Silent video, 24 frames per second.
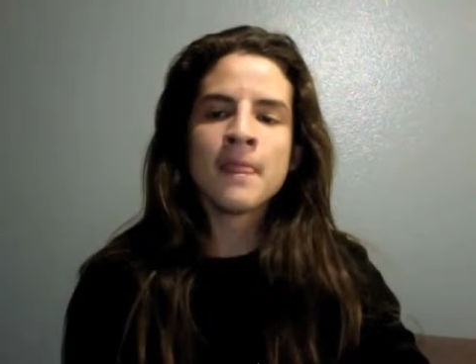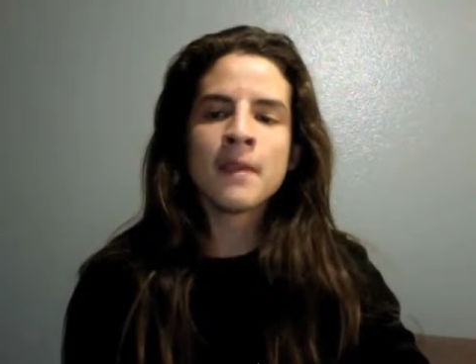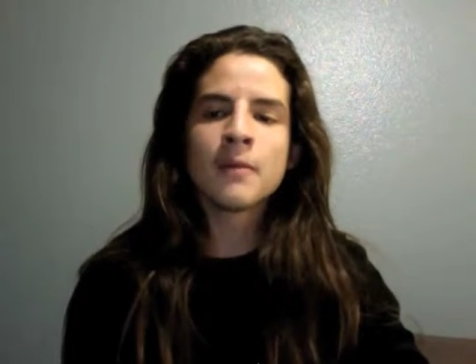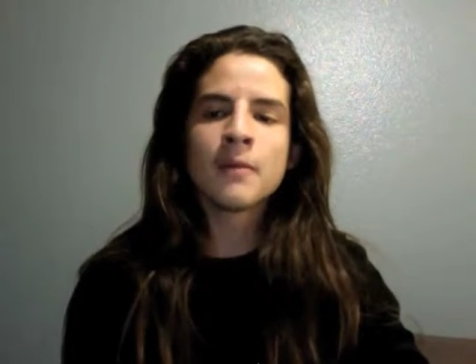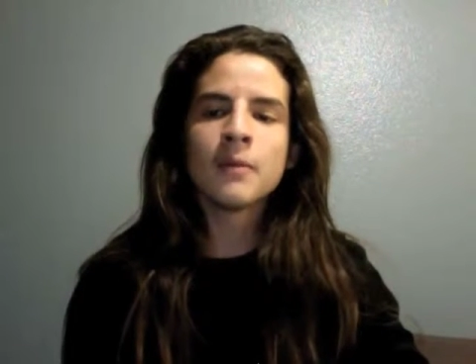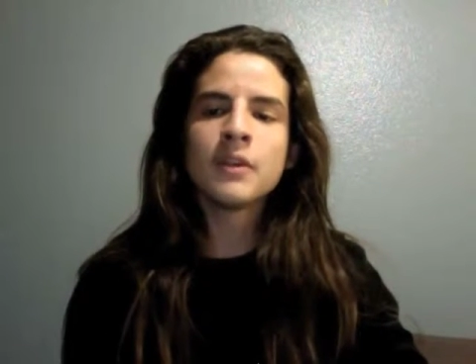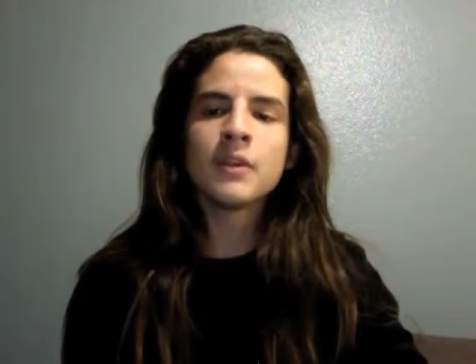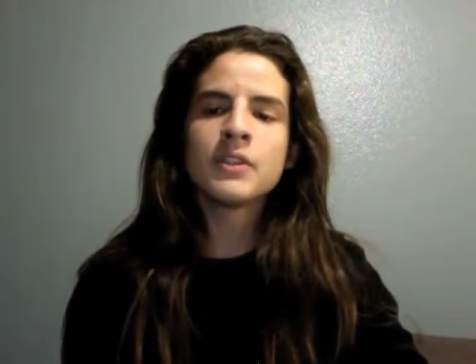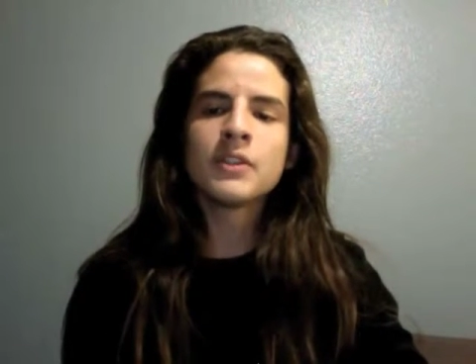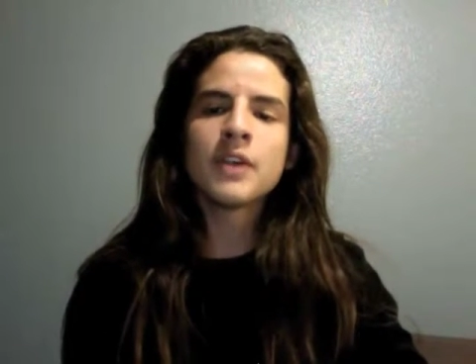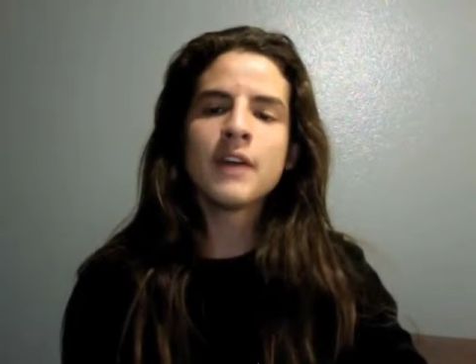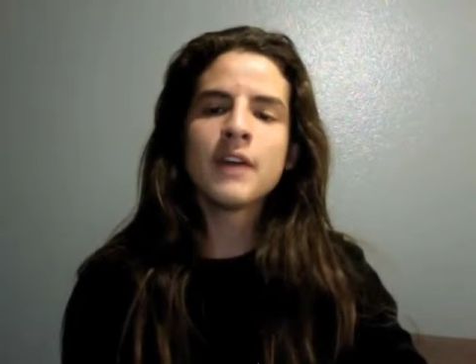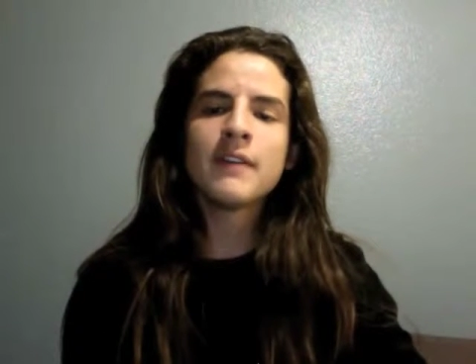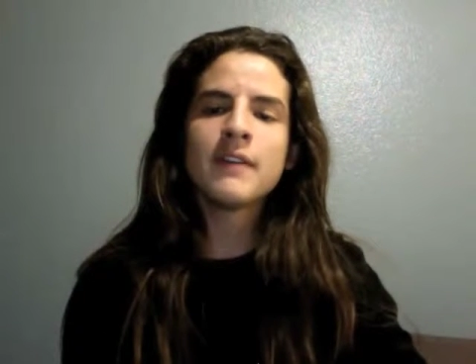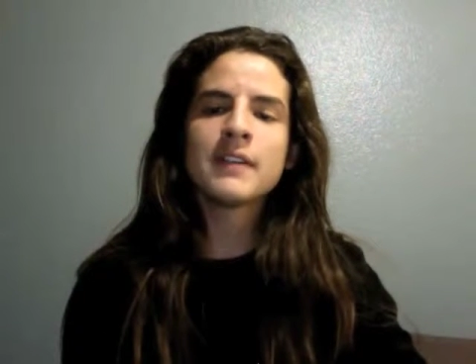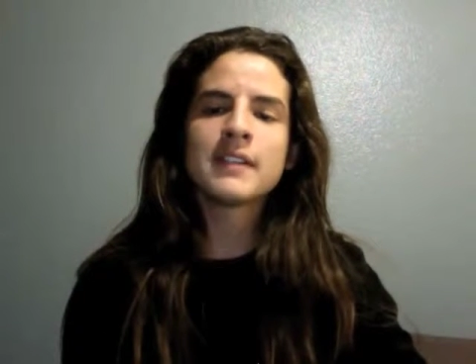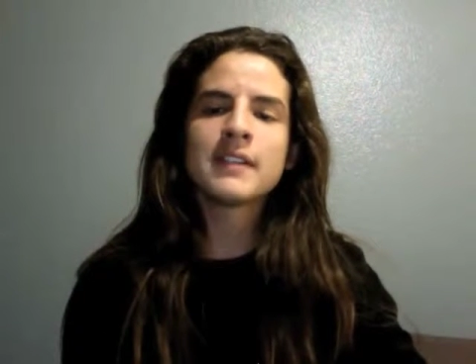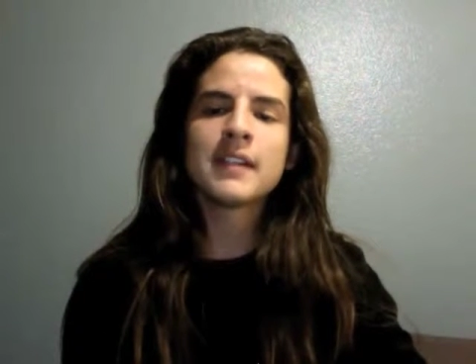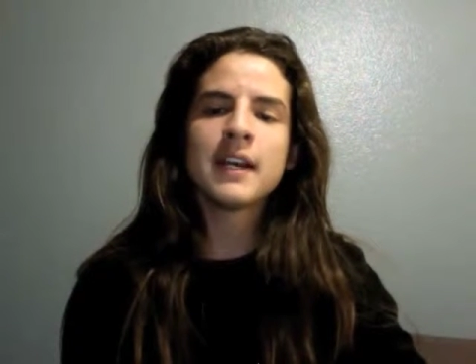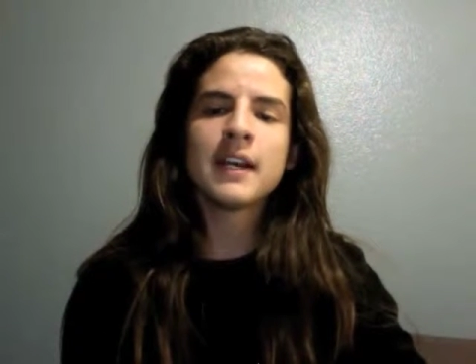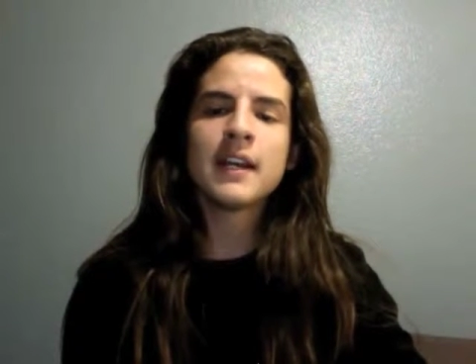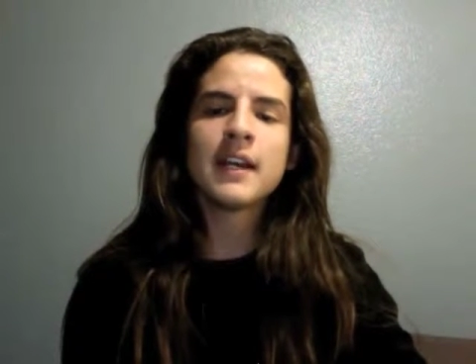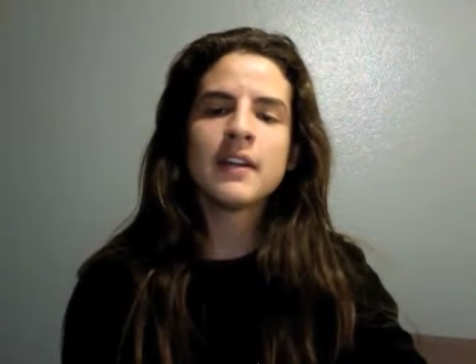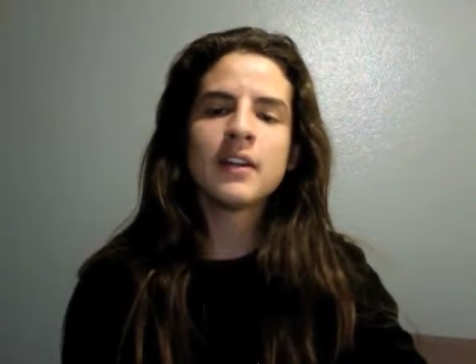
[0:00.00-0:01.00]
Once you have
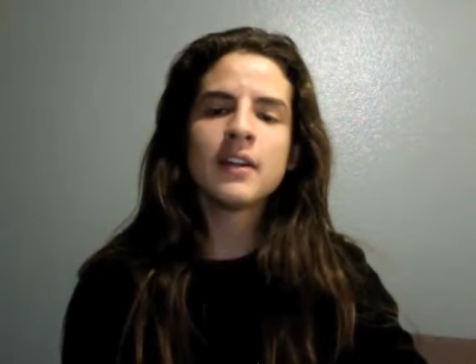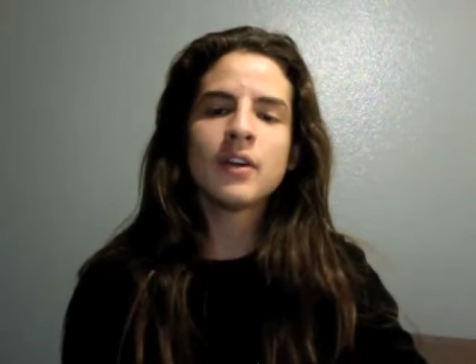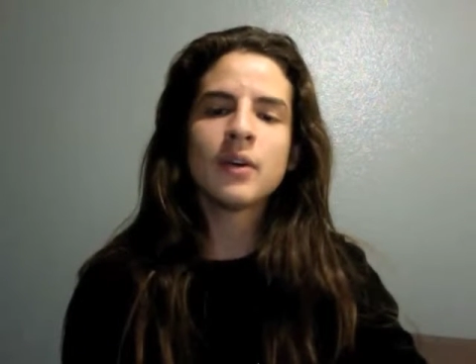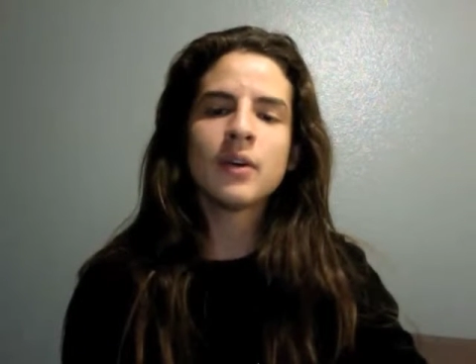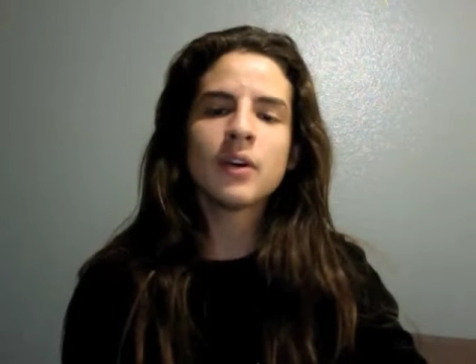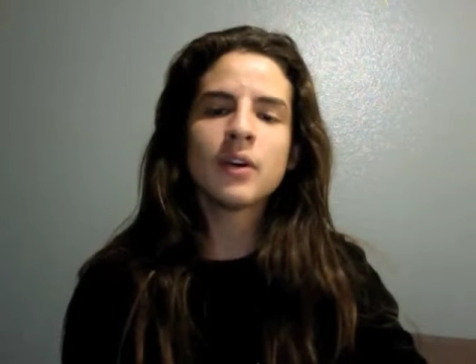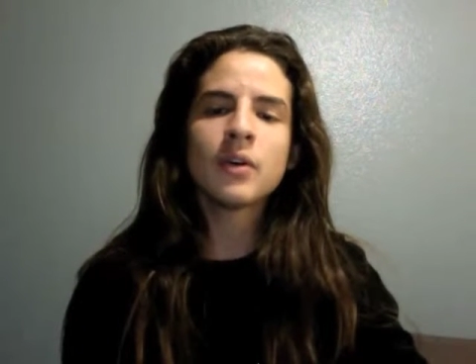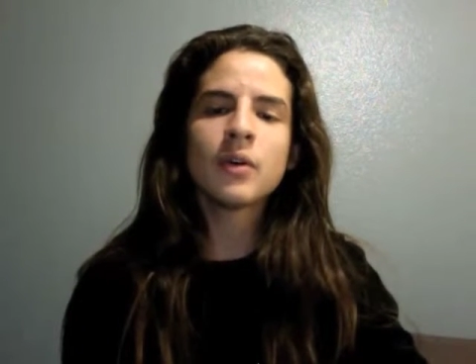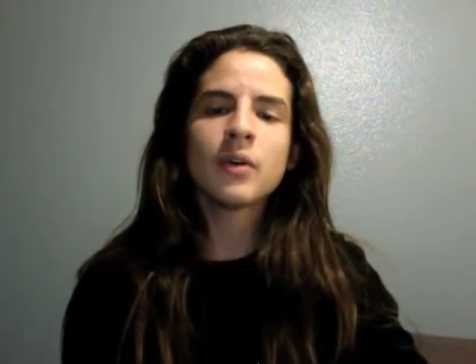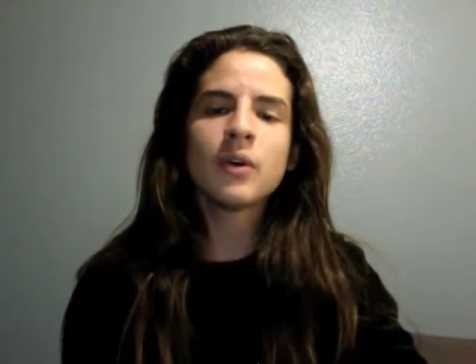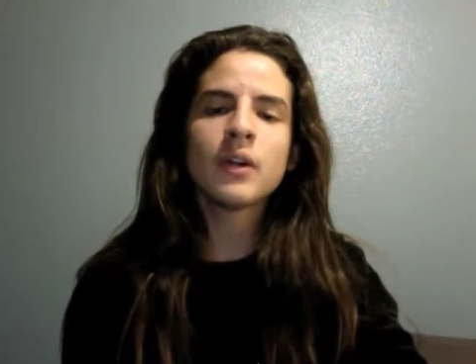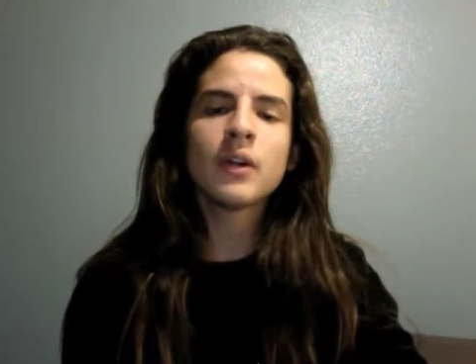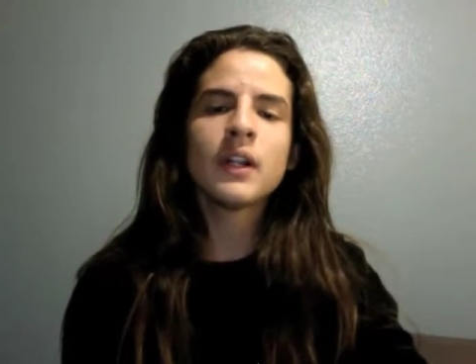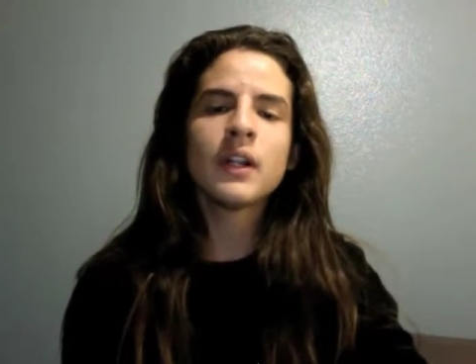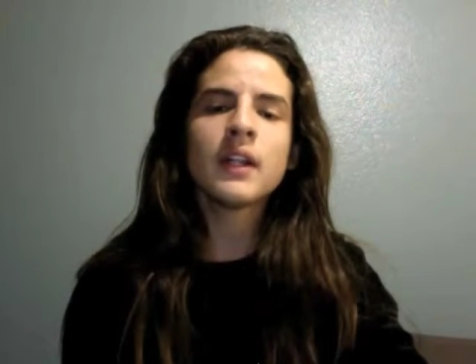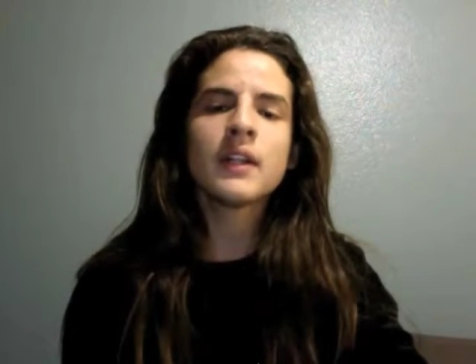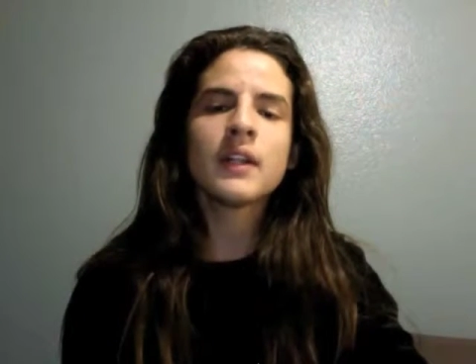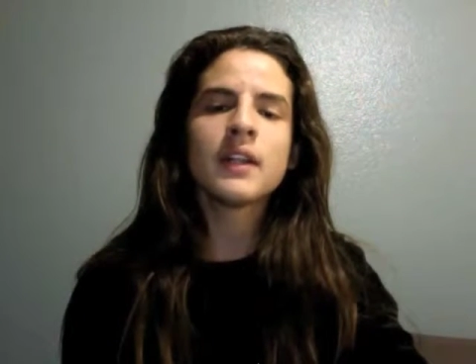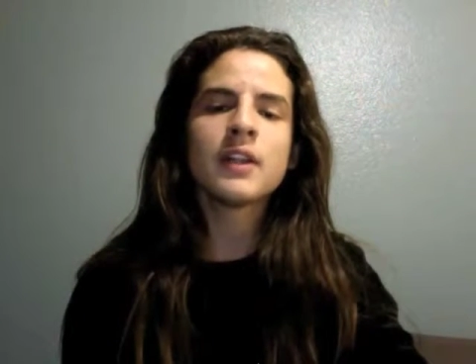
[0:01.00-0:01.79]
assigned the lower quota,